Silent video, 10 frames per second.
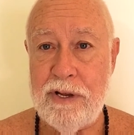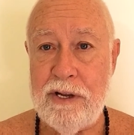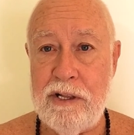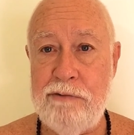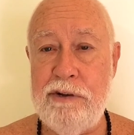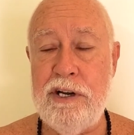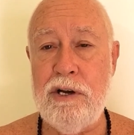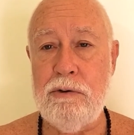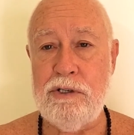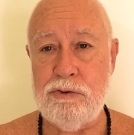in the
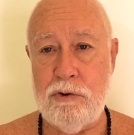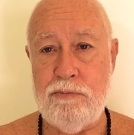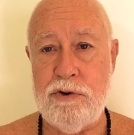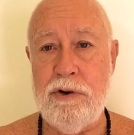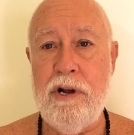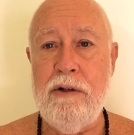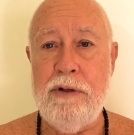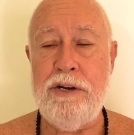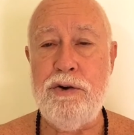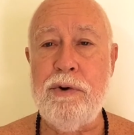video description
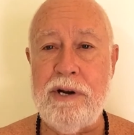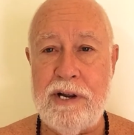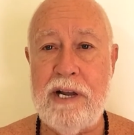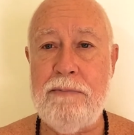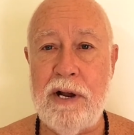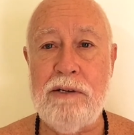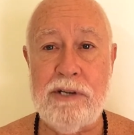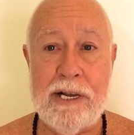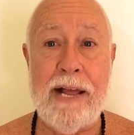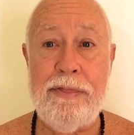that you can email to
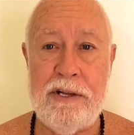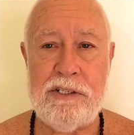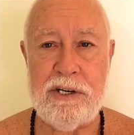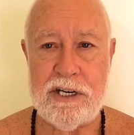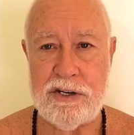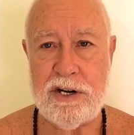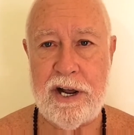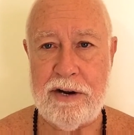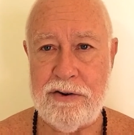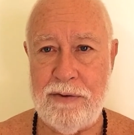get this
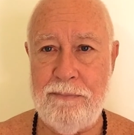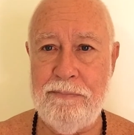initiation.